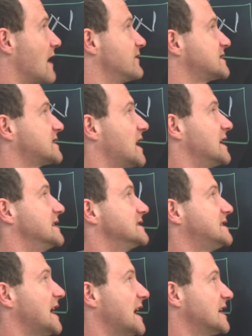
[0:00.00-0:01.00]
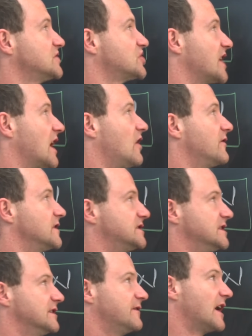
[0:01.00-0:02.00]
I've assigned tangent alpha
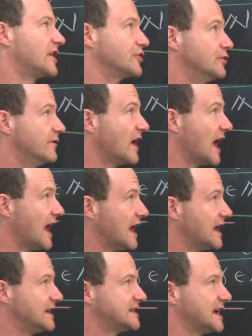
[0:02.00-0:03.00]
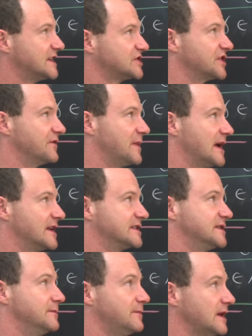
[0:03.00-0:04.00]
to the value of A, tangent of beta
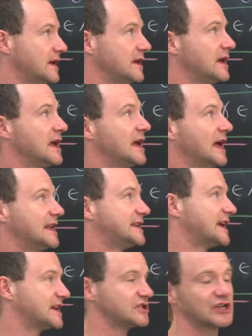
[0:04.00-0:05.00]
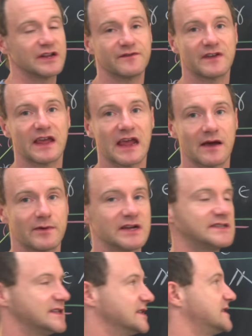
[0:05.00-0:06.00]
to B, and tangent of gamma to